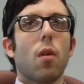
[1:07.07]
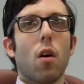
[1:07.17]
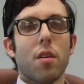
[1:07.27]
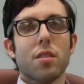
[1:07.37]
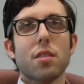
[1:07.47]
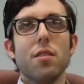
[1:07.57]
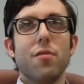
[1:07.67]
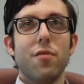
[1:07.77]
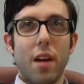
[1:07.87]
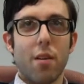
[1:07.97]
honestly
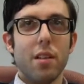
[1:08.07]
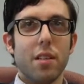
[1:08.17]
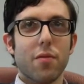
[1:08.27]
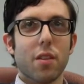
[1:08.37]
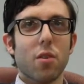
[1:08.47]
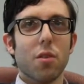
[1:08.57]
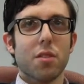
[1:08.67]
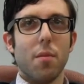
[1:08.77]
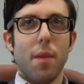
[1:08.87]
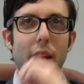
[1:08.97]
very difficult
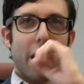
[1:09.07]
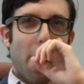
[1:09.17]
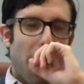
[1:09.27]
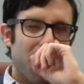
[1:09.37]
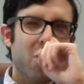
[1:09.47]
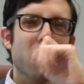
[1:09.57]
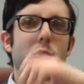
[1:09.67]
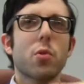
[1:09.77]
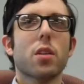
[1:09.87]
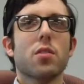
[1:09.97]
to make
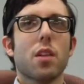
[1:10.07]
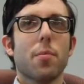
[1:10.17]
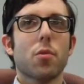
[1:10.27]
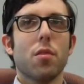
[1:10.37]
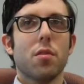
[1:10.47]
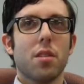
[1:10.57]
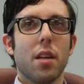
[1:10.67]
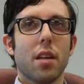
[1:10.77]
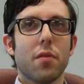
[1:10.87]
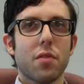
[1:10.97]
true conceptual
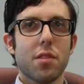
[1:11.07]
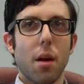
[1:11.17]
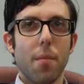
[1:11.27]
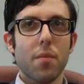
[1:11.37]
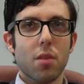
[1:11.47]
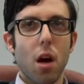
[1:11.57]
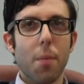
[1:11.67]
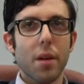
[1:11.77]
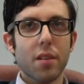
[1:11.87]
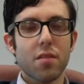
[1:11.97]
understanding of some
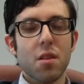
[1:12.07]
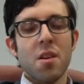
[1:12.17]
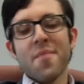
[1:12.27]
topics